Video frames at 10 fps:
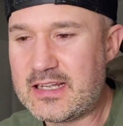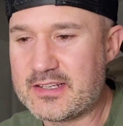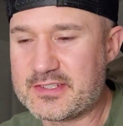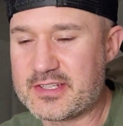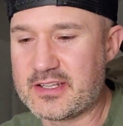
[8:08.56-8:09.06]
I
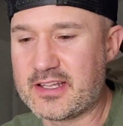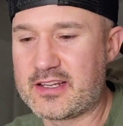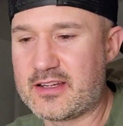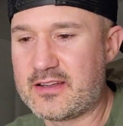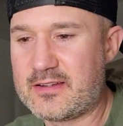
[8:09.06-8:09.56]
just did
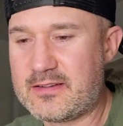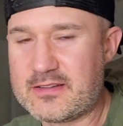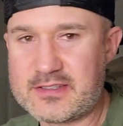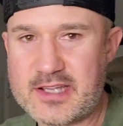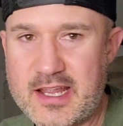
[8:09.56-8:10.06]
like
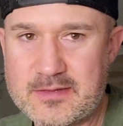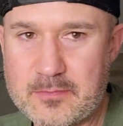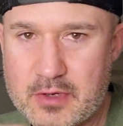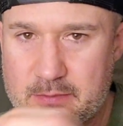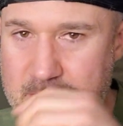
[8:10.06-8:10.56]
10
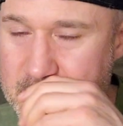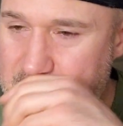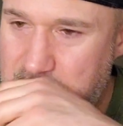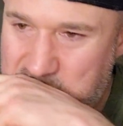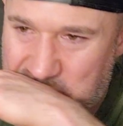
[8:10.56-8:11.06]

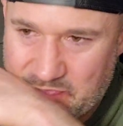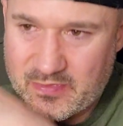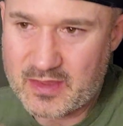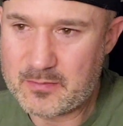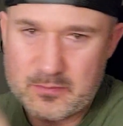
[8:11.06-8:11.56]
burpees
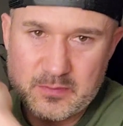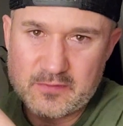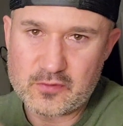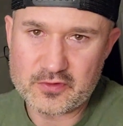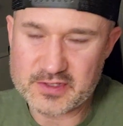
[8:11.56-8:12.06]

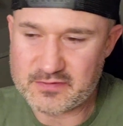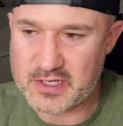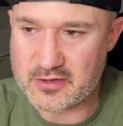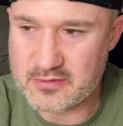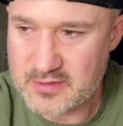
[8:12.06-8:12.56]
before this
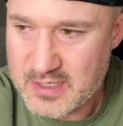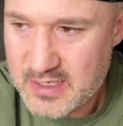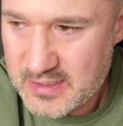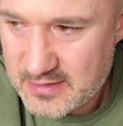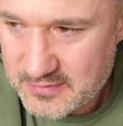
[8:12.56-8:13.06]
video.
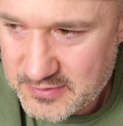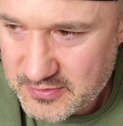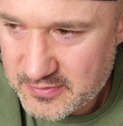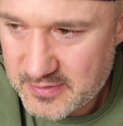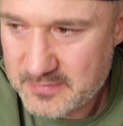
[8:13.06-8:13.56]
I'm
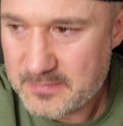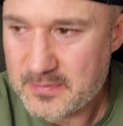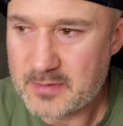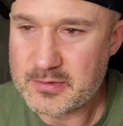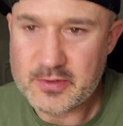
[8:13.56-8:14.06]

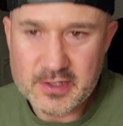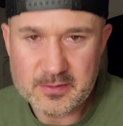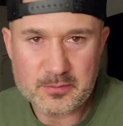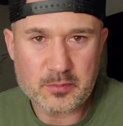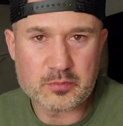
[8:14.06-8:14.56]
doing
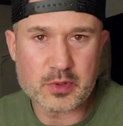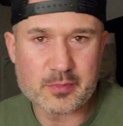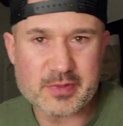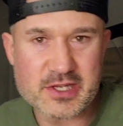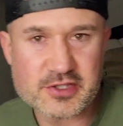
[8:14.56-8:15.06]
a
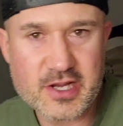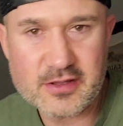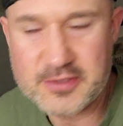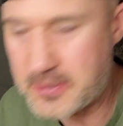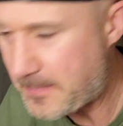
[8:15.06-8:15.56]
burpee
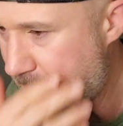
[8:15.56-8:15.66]
challenge.